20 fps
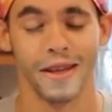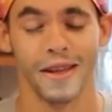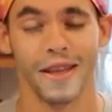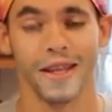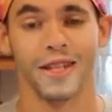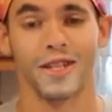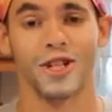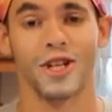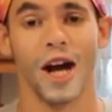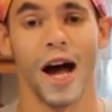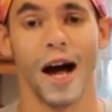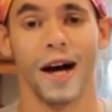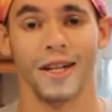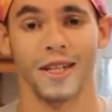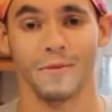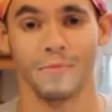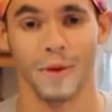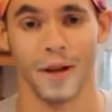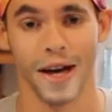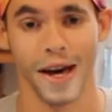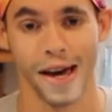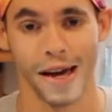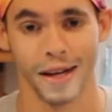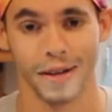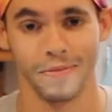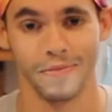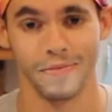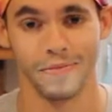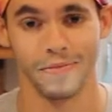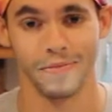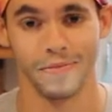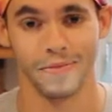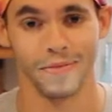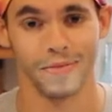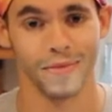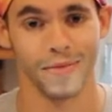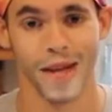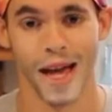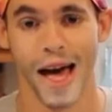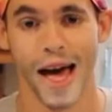It's child's play.
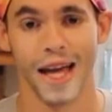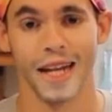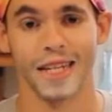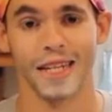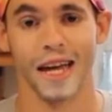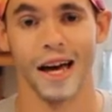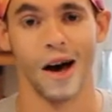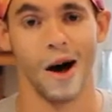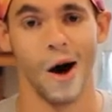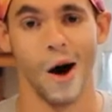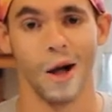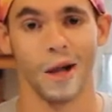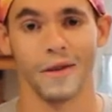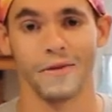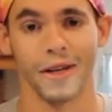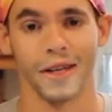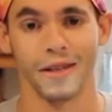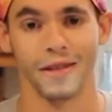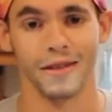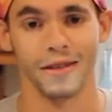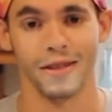As all of it.